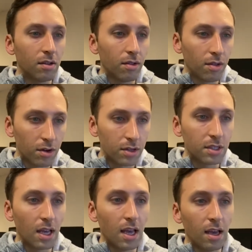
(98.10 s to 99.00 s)

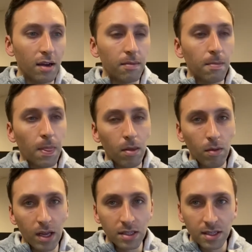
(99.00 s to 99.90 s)
Thursday,
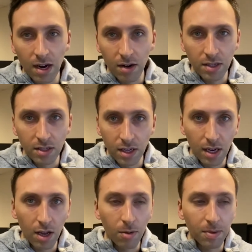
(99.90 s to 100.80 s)
and Saturday,
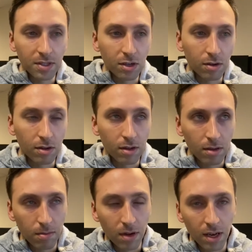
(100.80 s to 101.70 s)
Sunday up until
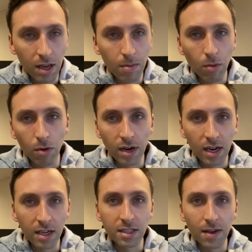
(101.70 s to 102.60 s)
Monday morning
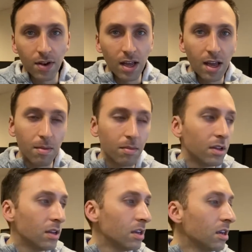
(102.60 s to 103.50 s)
at 7
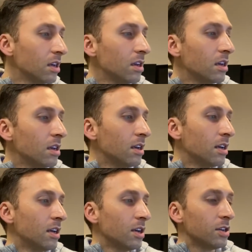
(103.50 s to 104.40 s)

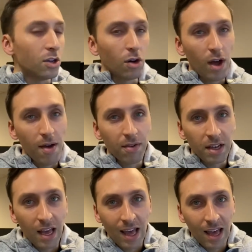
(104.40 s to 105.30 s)
a.m. So every
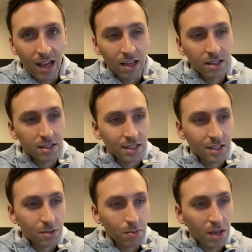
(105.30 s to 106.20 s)
day, since
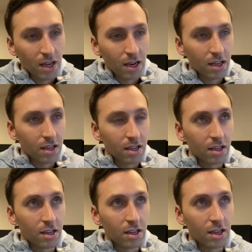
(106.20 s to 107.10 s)
it's
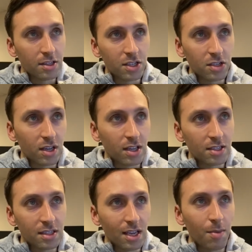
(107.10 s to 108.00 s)
been essentially the
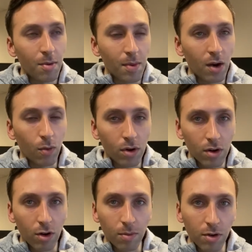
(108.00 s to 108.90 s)
same amount of work
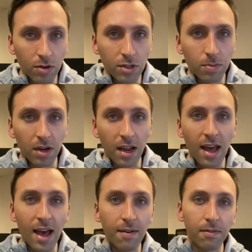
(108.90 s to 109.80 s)
almost, but
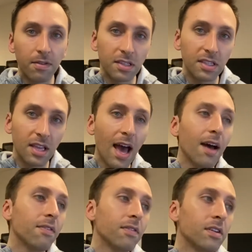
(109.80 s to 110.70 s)
half of the
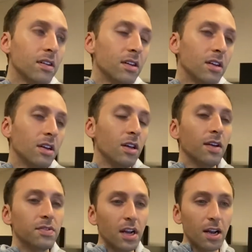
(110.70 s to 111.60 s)
staff, you
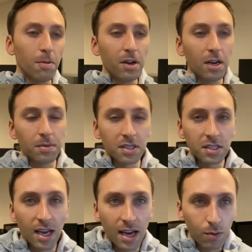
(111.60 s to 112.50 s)
have to kind of pick up the
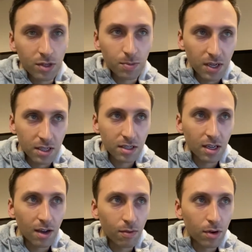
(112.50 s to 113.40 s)
slack, which means
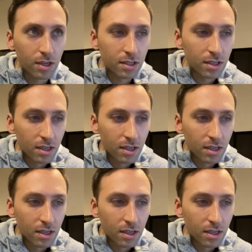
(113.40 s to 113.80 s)
I've worked